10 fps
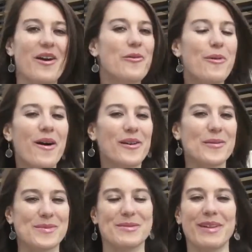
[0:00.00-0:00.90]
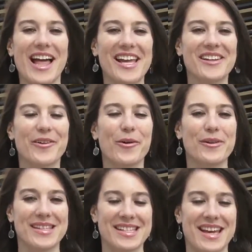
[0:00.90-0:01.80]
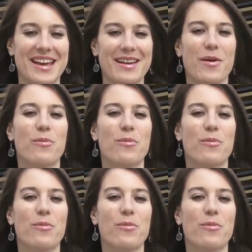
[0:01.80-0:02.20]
Welcome to Black and Gold Today,